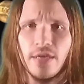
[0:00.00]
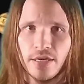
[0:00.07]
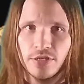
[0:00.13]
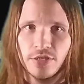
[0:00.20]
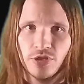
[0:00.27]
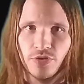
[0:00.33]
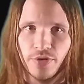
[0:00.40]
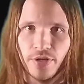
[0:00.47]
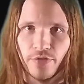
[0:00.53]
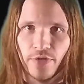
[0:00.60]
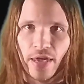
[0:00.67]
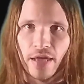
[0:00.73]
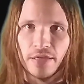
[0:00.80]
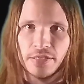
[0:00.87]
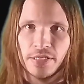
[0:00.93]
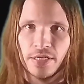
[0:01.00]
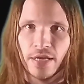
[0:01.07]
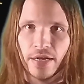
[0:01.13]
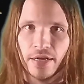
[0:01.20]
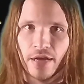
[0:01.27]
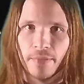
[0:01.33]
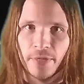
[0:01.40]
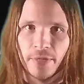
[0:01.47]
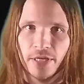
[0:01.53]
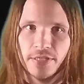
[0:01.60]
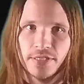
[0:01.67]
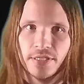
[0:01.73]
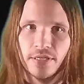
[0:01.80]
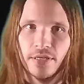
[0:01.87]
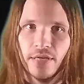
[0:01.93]
history of Keynesian
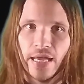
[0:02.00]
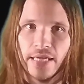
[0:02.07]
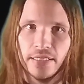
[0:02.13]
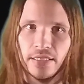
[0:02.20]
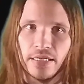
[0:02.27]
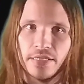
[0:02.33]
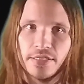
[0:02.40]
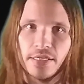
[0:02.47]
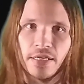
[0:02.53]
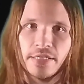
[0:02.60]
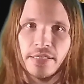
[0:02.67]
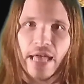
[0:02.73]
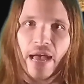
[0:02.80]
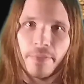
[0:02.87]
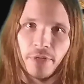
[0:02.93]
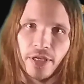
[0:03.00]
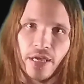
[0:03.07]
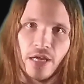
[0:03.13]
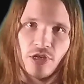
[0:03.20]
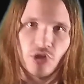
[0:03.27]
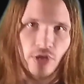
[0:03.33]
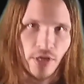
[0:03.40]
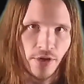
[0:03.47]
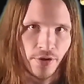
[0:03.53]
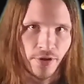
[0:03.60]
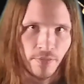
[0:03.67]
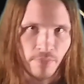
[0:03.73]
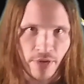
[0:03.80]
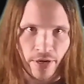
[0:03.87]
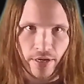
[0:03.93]
economics, at least in its application here in
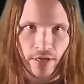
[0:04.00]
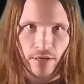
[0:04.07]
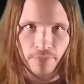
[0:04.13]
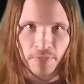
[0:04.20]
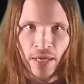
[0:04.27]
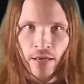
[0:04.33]
America.